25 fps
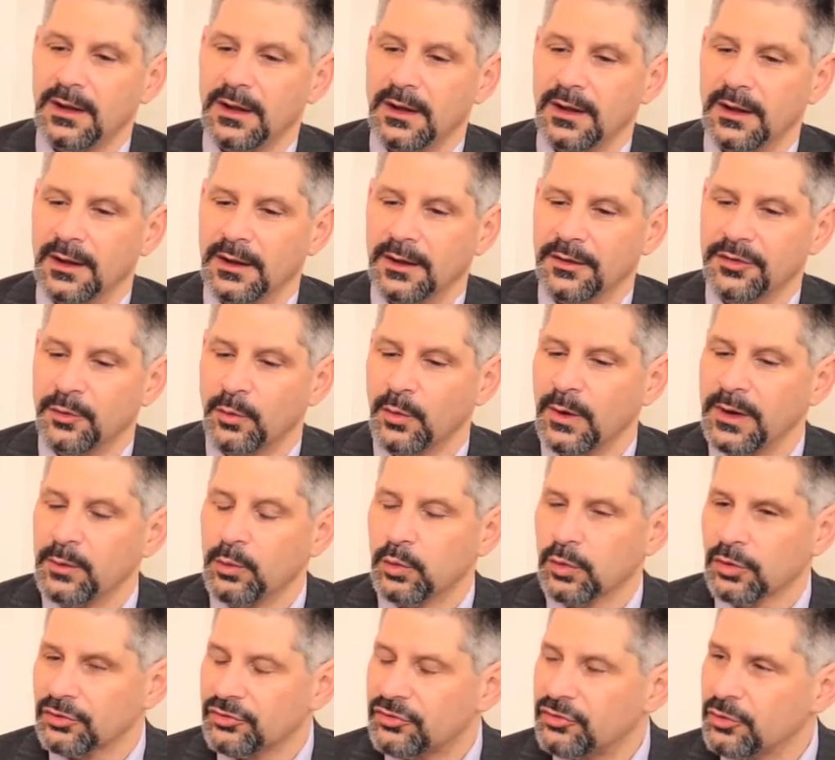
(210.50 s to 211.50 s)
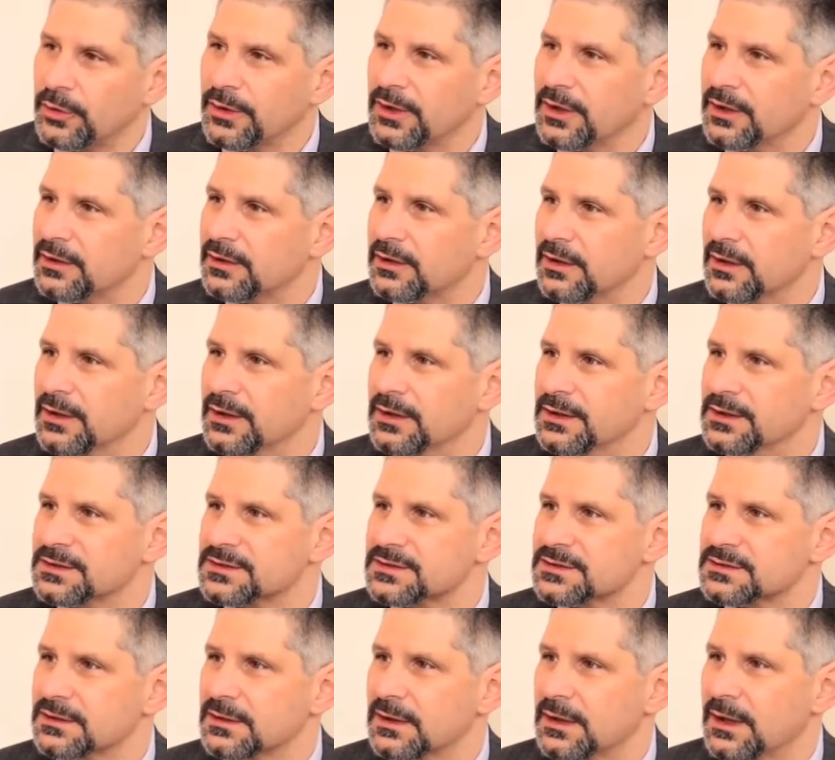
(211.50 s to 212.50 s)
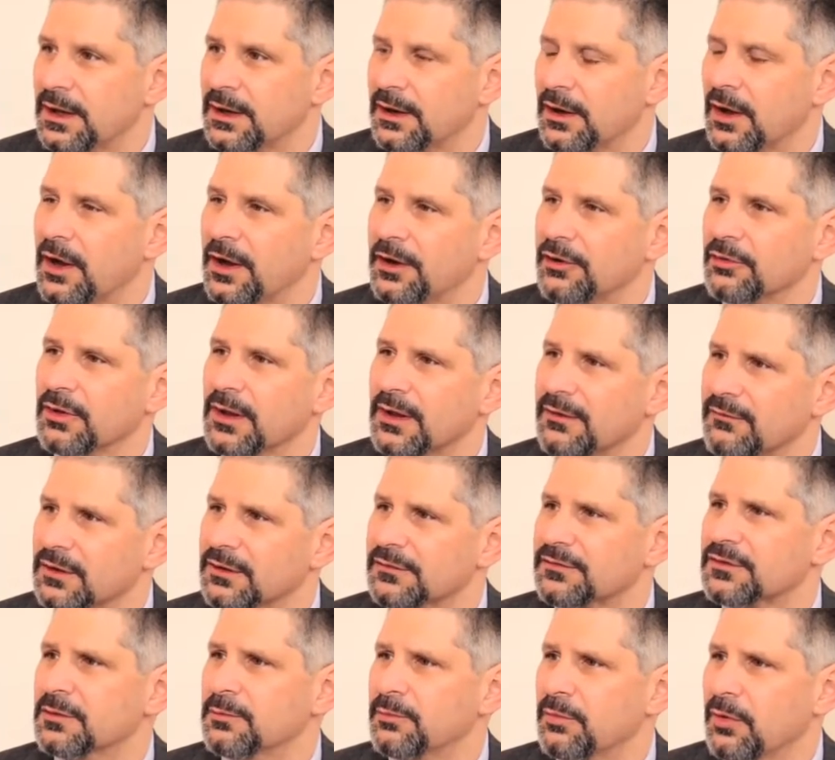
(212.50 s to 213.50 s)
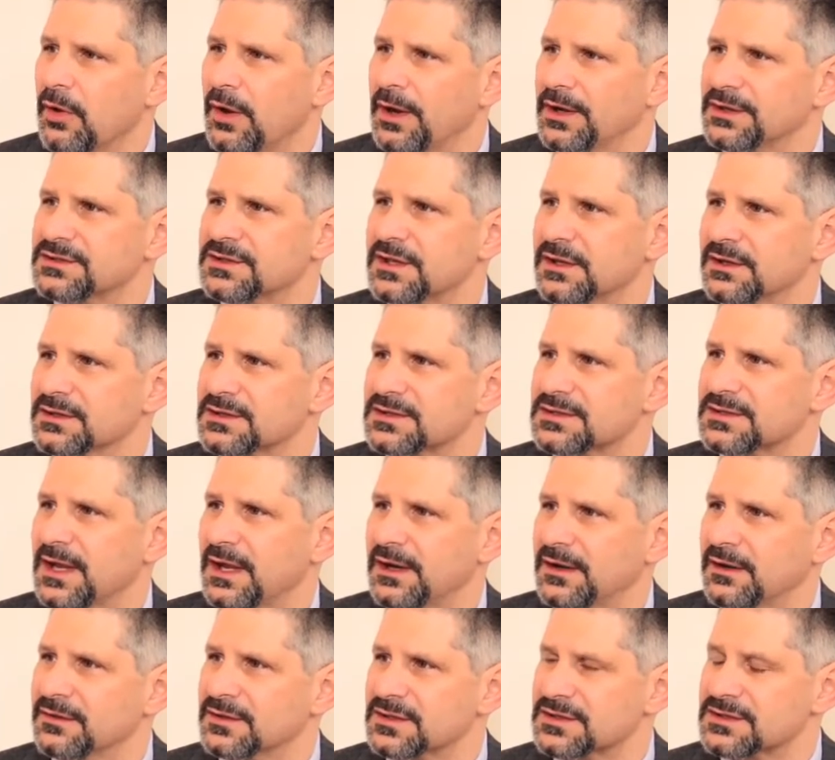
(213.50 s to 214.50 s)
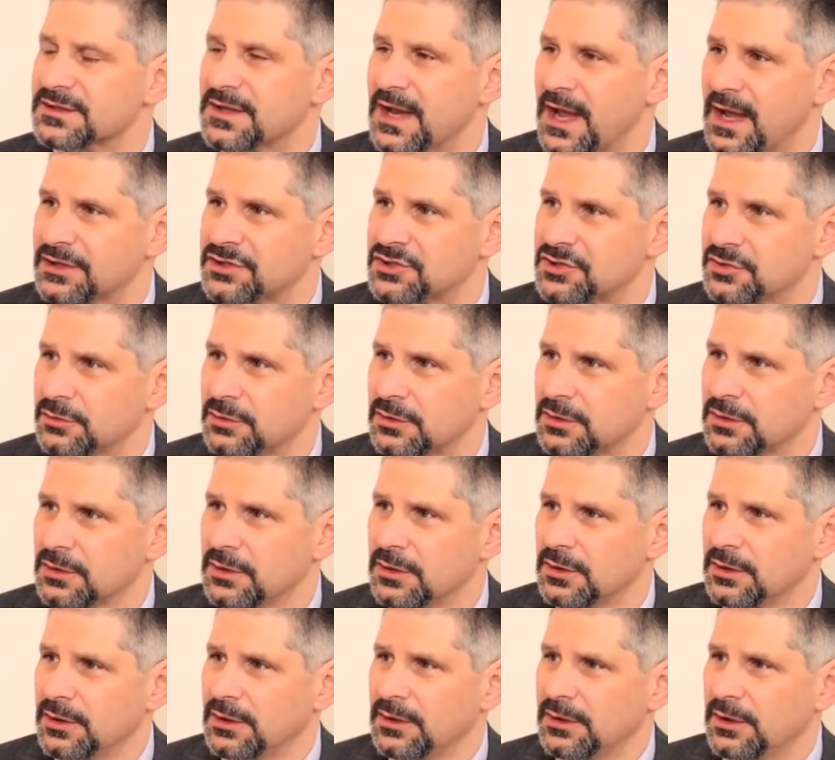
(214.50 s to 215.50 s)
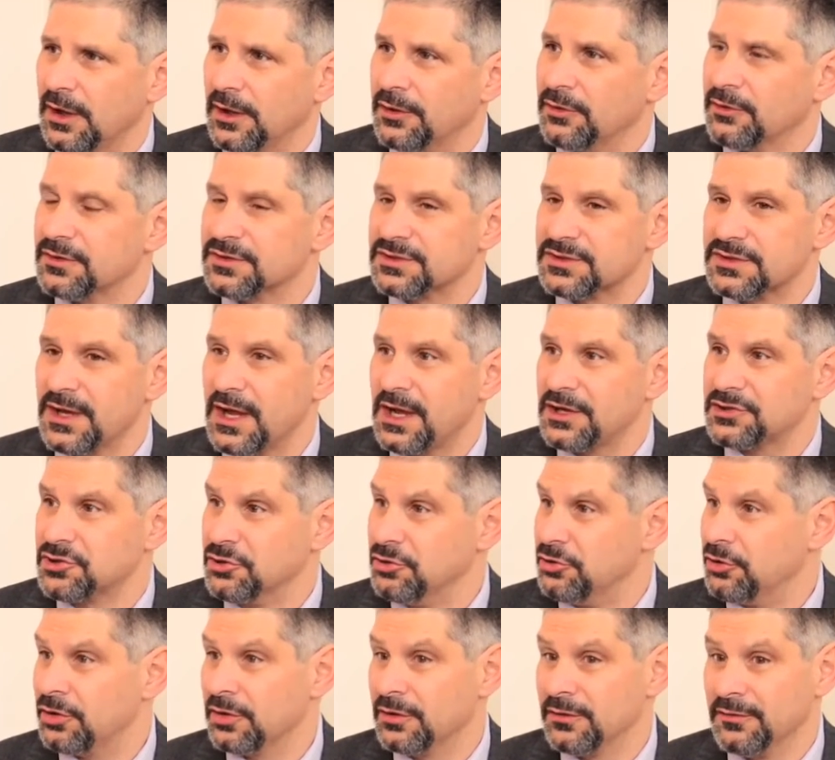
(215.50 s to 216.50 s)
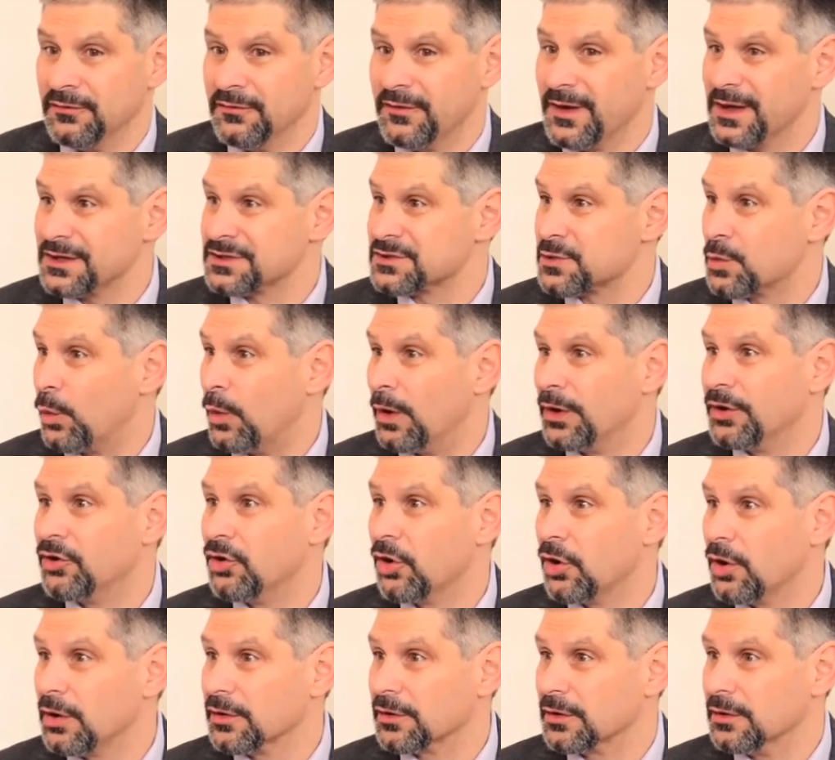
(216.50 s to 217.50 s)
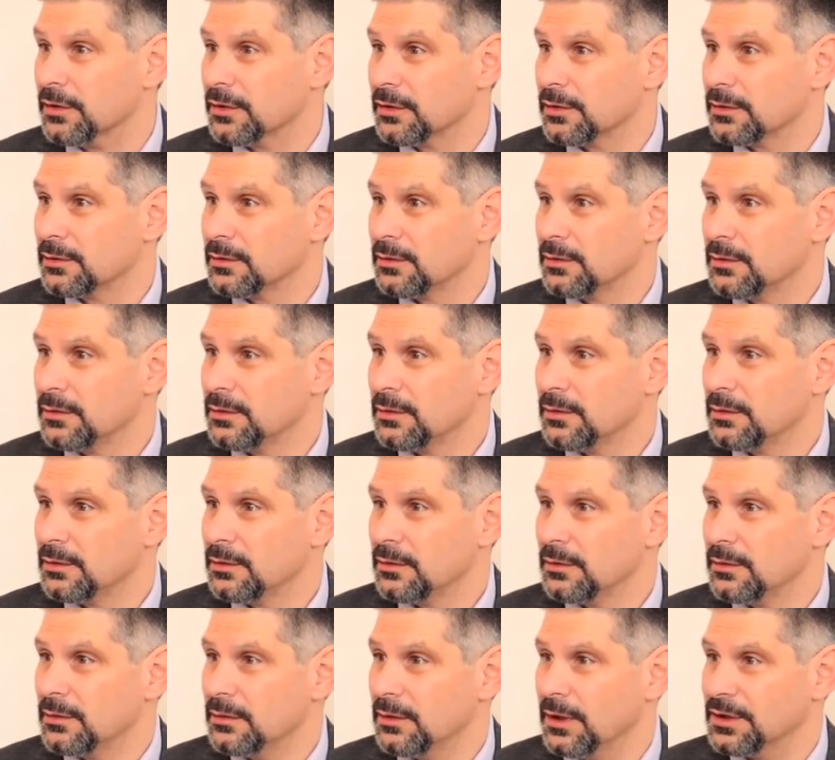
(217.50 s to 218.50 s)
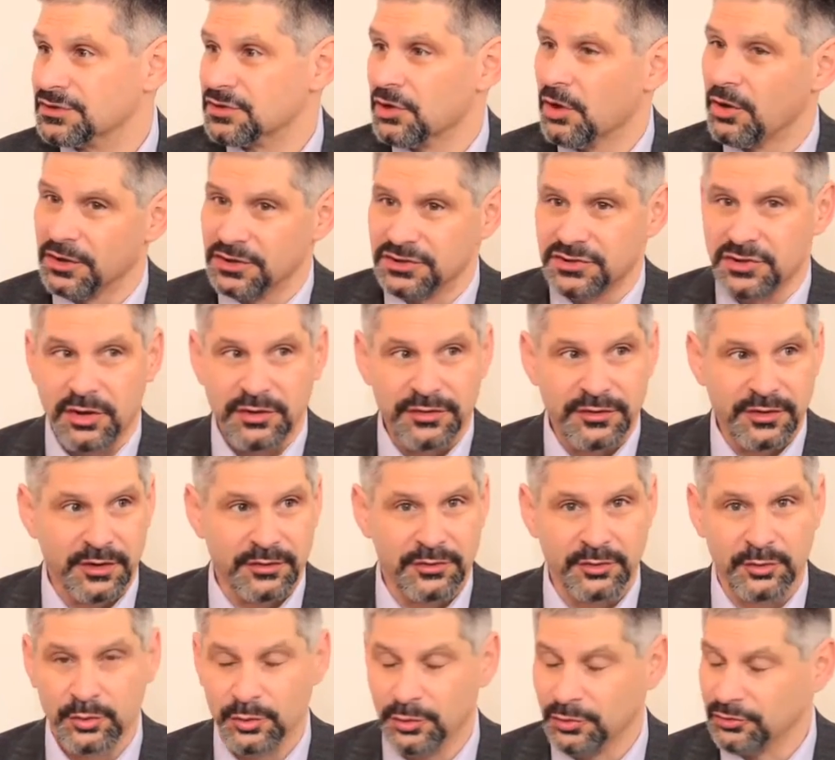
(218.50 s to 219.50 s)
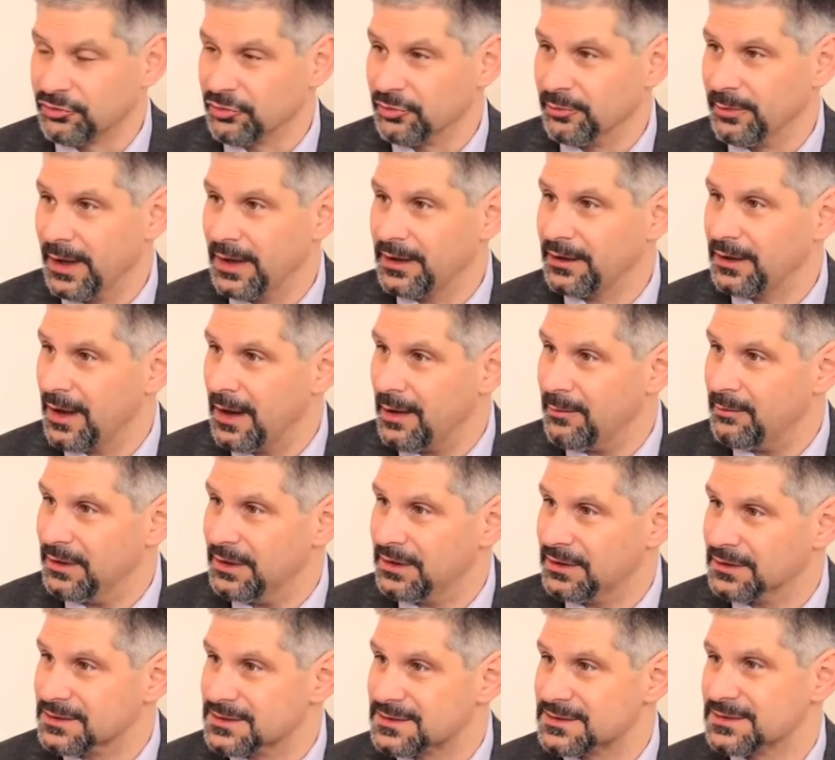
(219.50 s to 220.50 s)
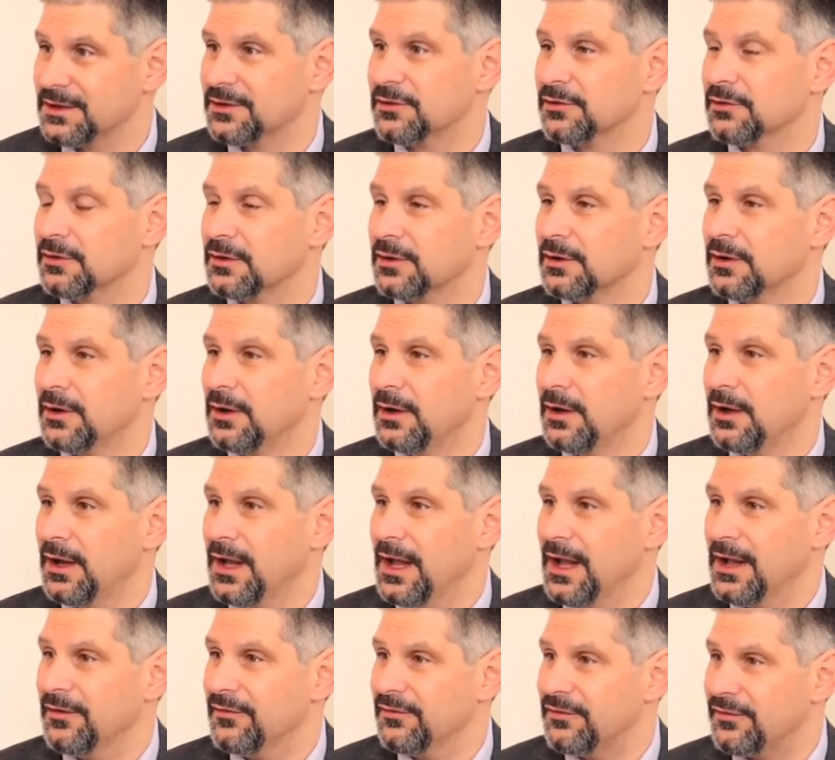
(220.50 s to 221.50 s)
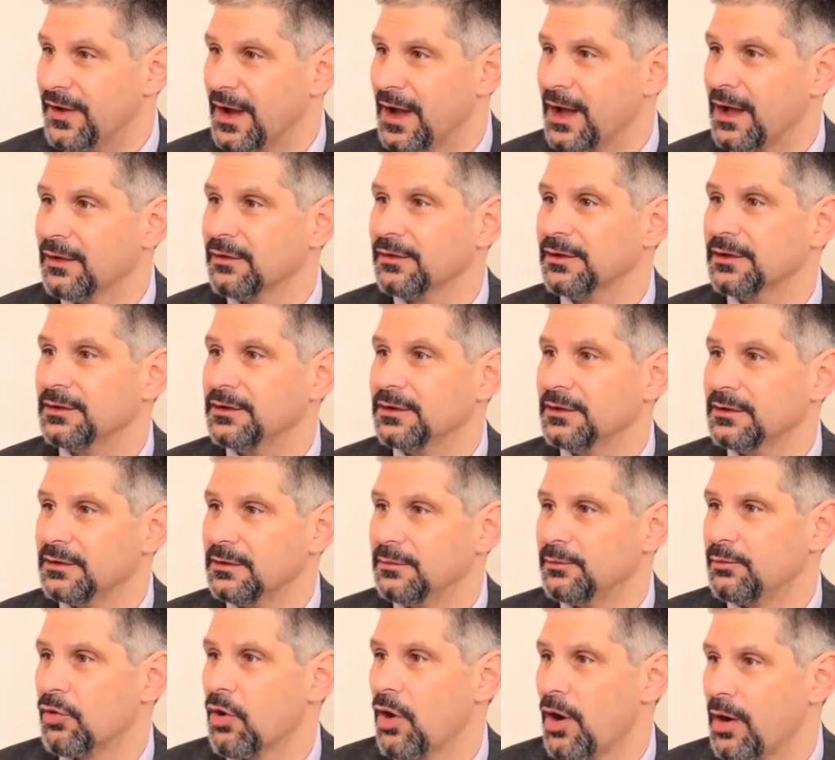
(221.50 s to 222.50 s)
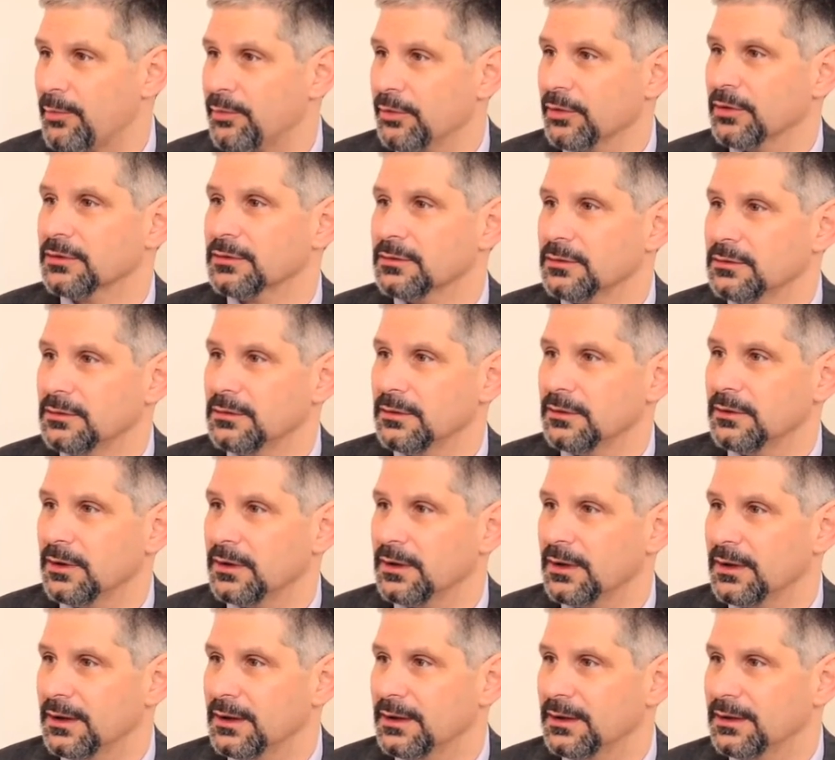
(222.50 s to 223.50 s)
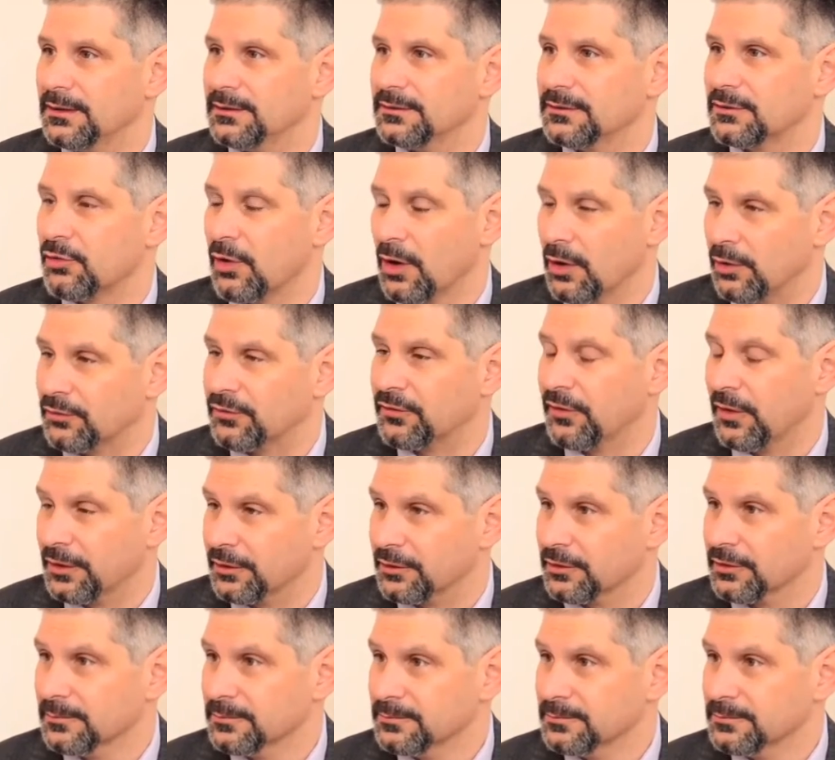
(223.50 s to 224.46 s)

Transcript: Uh, the way we're doing it is at a higher level of compliance than is set in the statute. Under the statute, you could invest one dollar as long as all the other rules are met and be considered a valid, proper uh, crowdfunder.